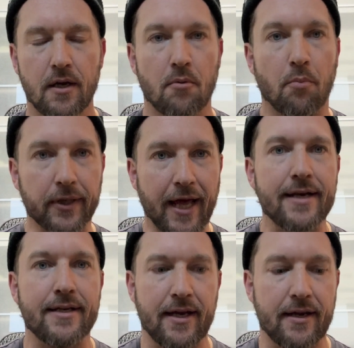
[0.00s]

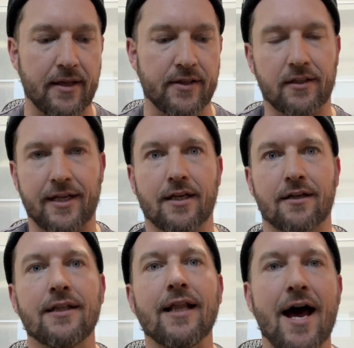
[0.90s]
blend in and they're like the
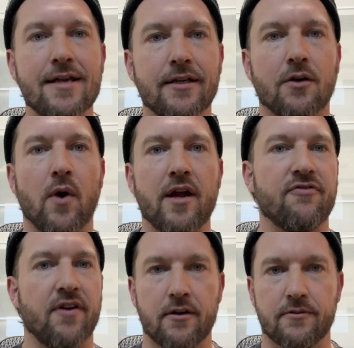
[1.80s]
classic
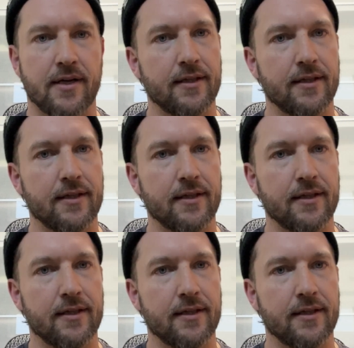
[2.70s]
Wayfarers, right?